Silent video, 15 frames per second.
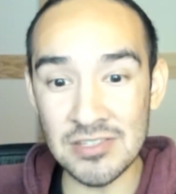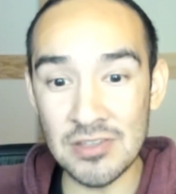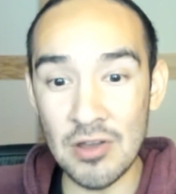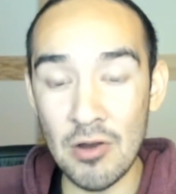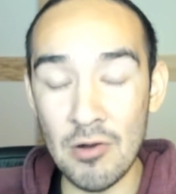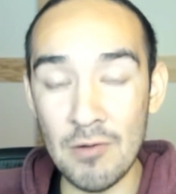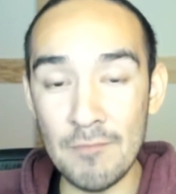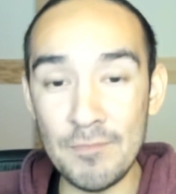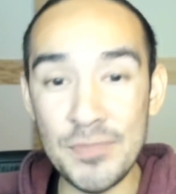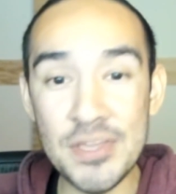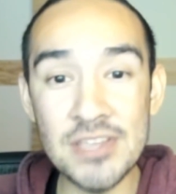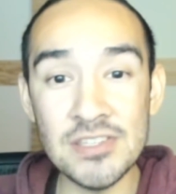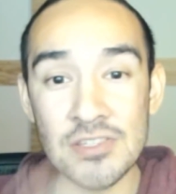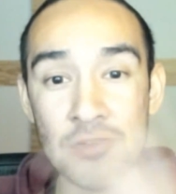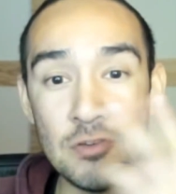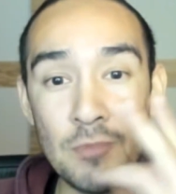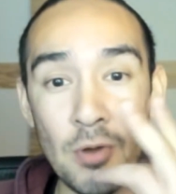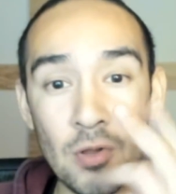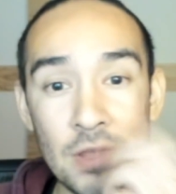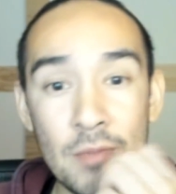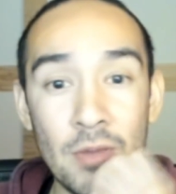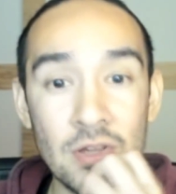So these two
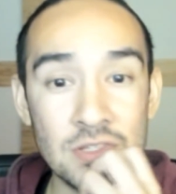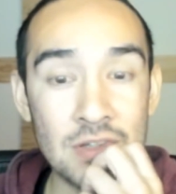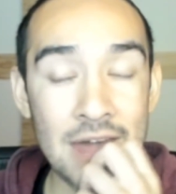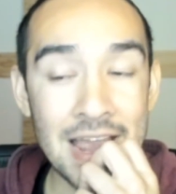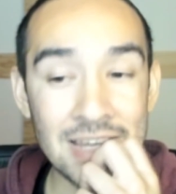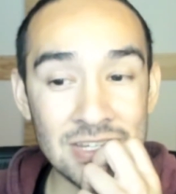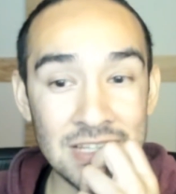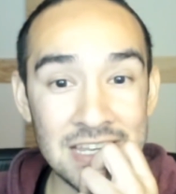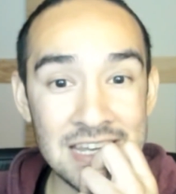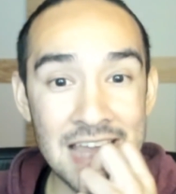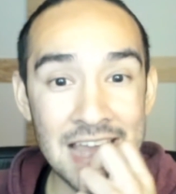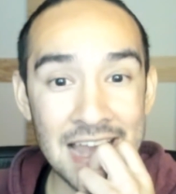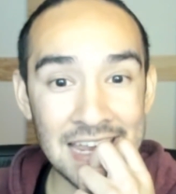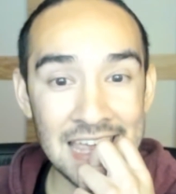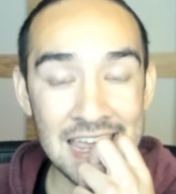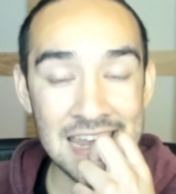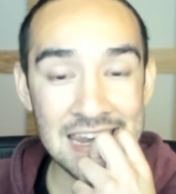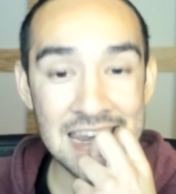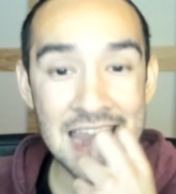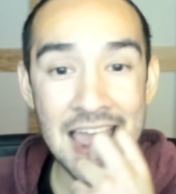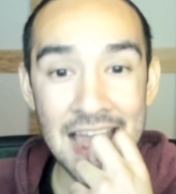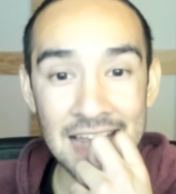bowling balls are actually neck
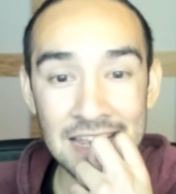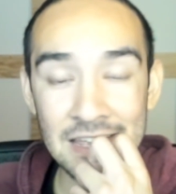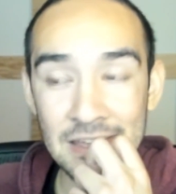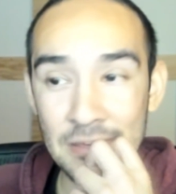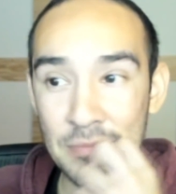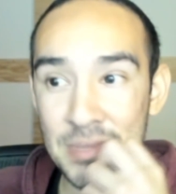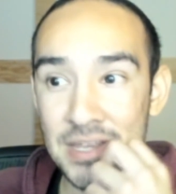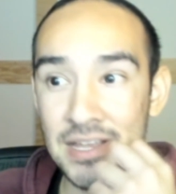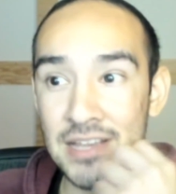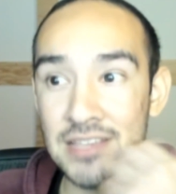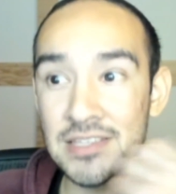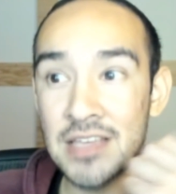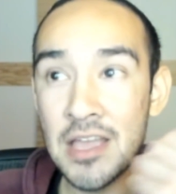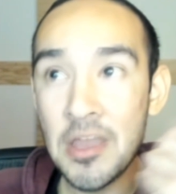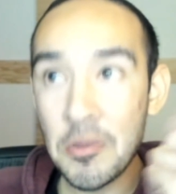and neck because